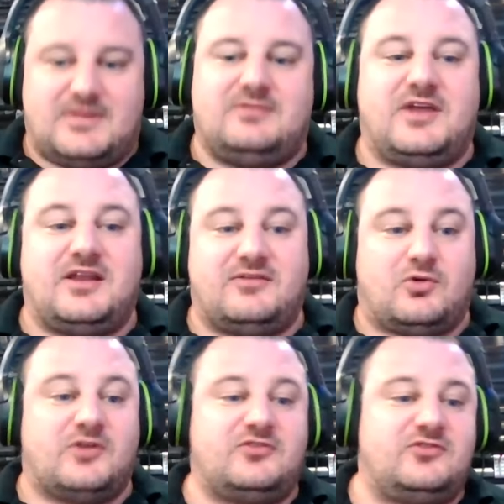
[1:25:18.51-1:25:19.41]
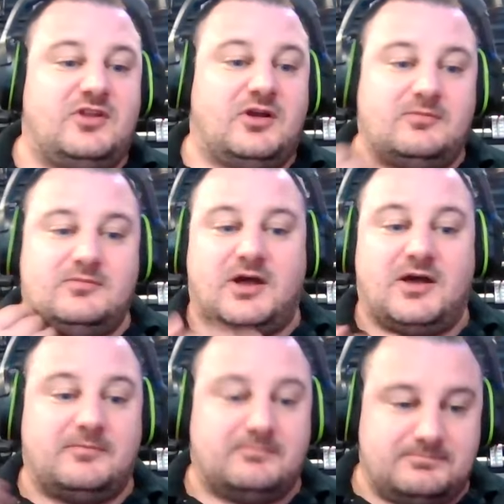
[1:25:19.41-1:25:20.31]
Then, of course, you know,
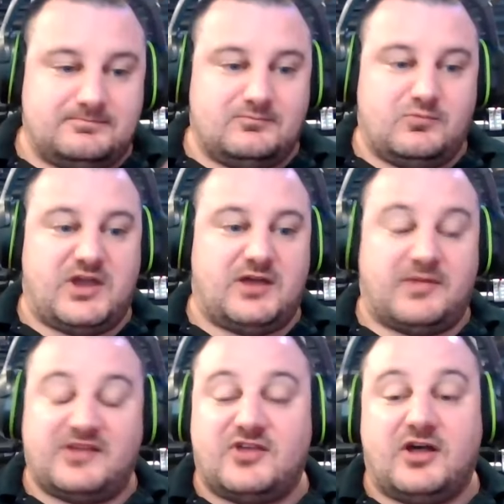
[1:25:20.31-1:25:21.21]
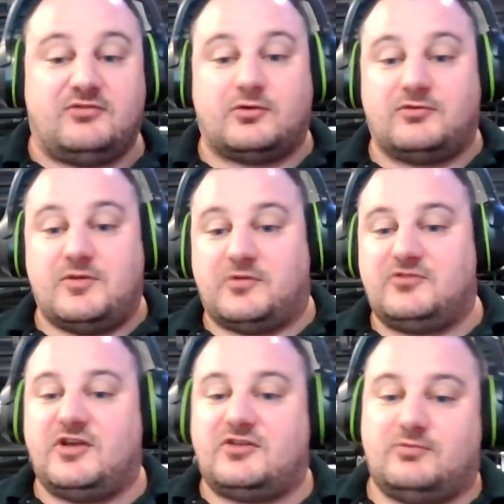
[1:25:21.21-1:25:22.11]
um, we had myself or Reaper
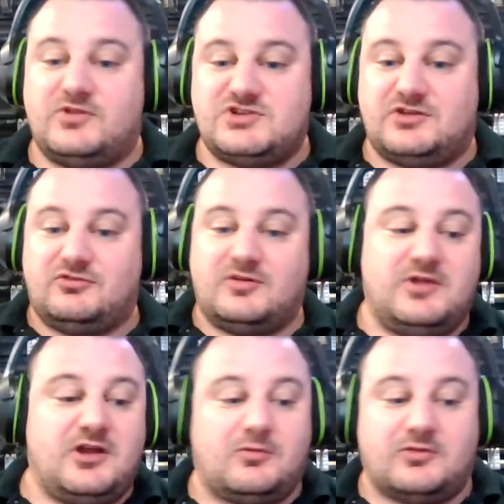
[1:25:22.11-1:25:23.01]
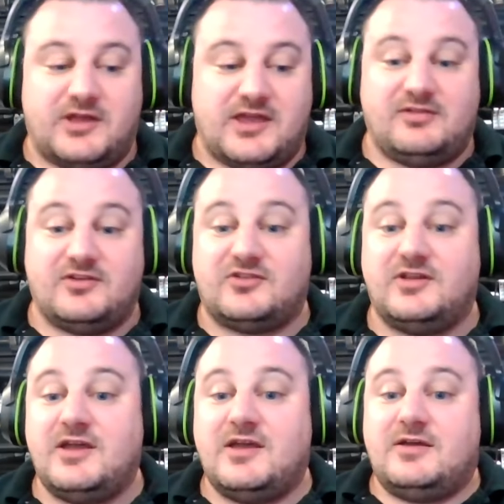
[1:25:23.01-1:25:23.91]
Six reach out to Grimnir. We're like, hey, listen,
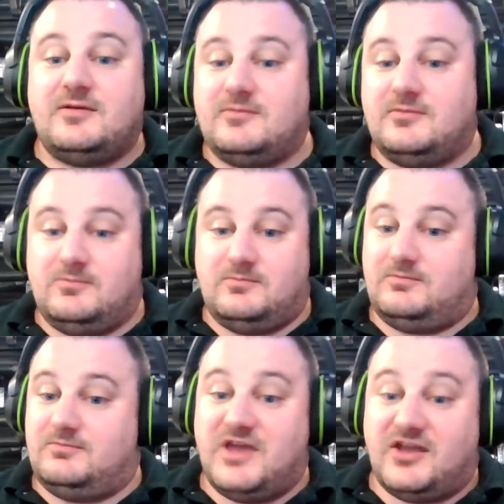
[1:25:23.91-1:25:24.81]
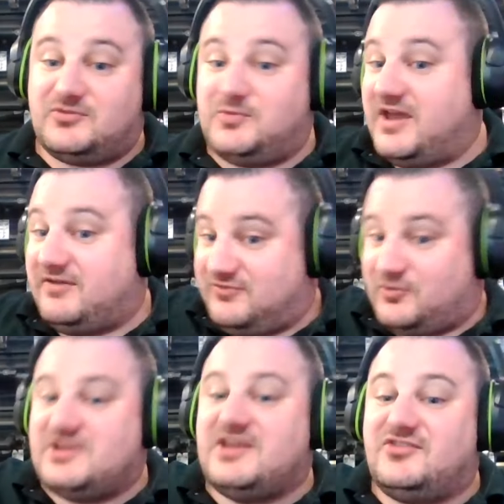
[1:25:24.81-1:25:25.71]
yes, we have
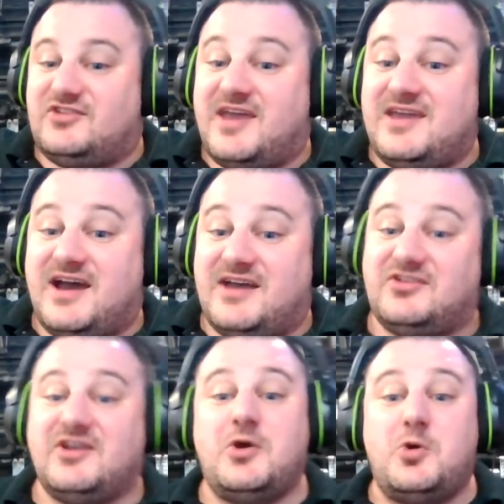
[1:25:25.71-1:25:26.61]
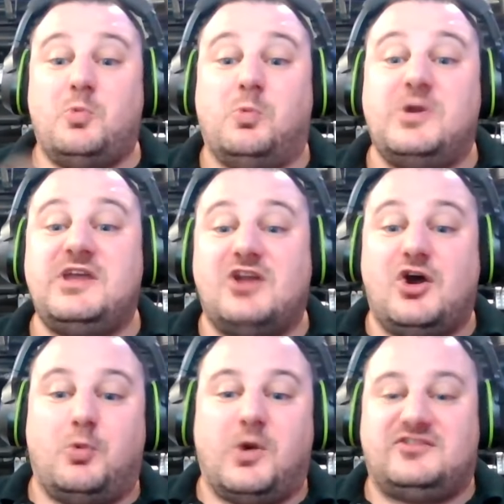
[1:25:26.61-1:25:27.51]
40 ECA guys, we
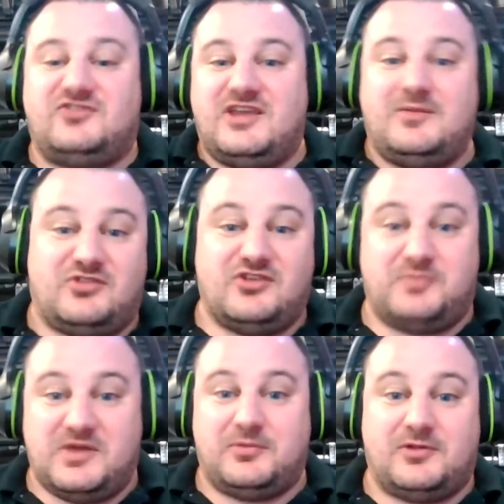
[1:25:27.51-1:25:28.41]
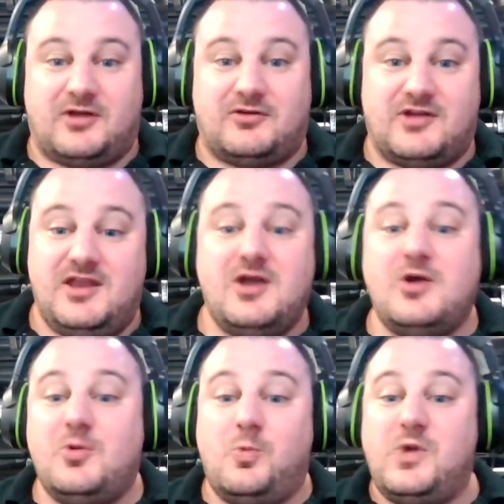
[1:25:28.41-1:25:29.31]
know what teams these people are in.
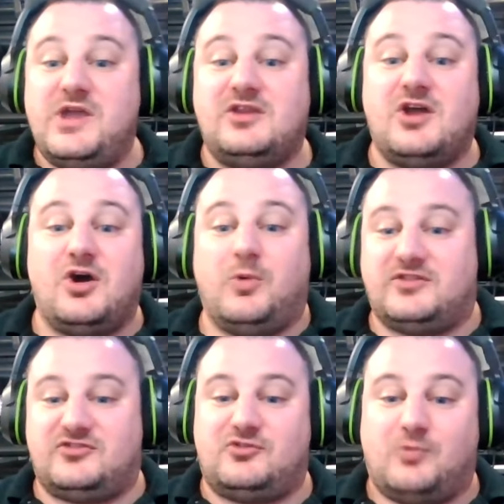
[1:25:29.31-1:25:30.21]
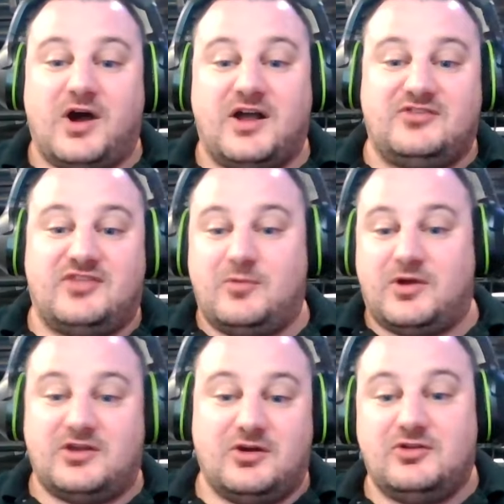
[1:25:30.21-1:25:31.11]
Yep. We know what squads they
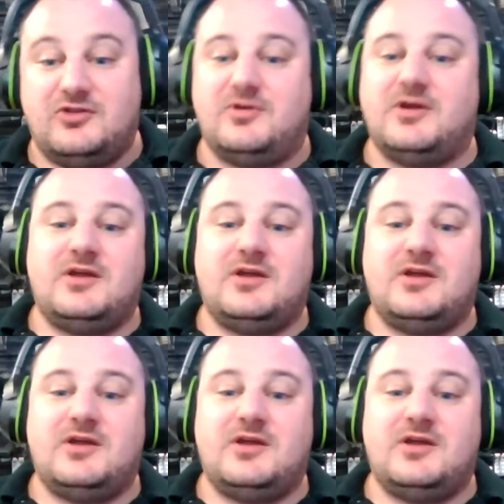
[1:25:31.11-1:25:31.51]
want to go to.